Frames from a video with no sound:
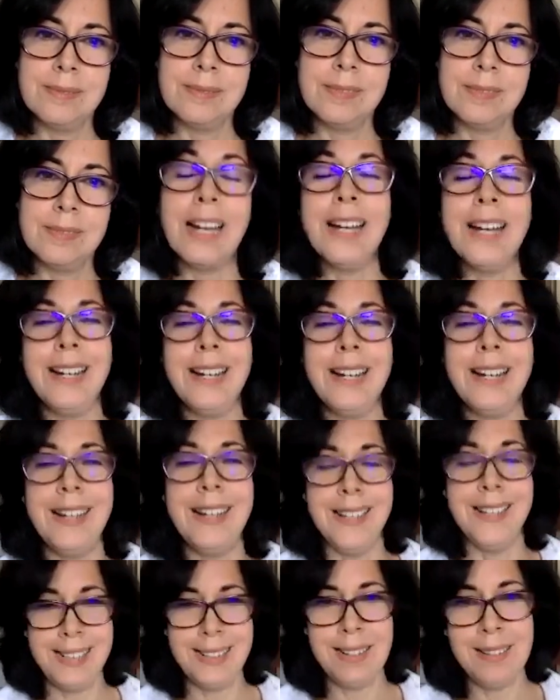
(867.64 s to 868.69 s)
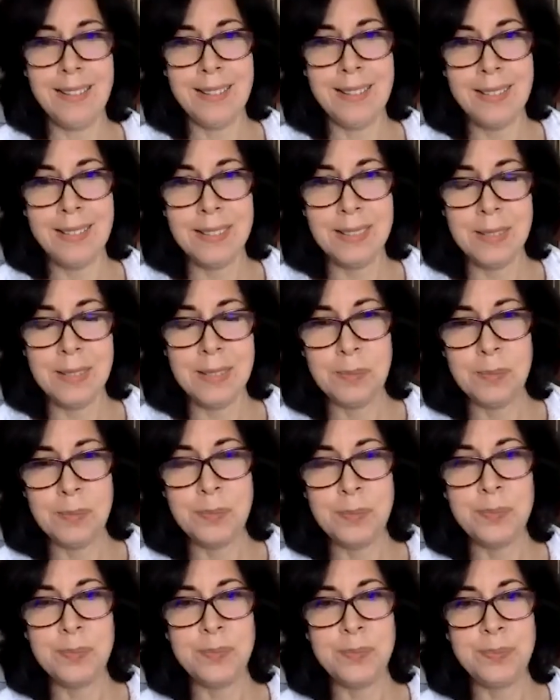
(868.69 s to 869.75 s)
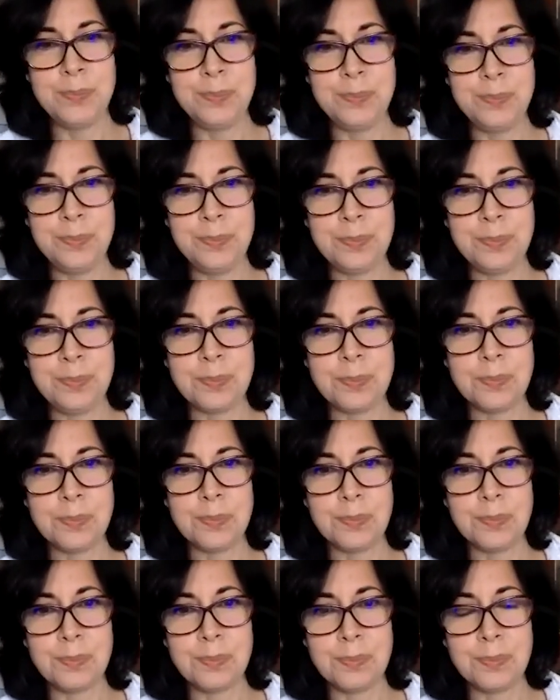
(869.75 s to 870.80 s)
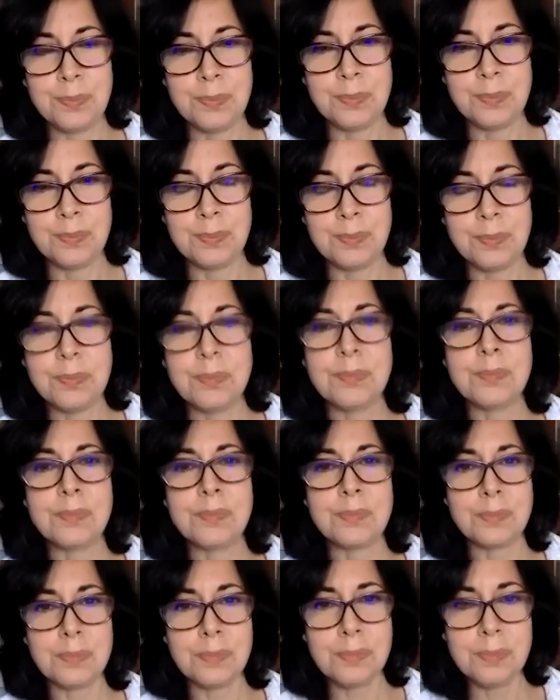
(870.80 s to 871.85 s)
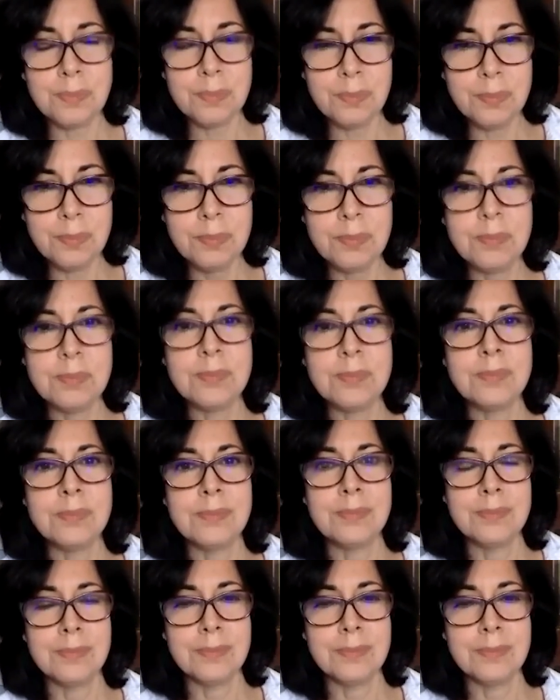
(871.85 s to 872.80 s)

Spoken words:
The person shown says nothing.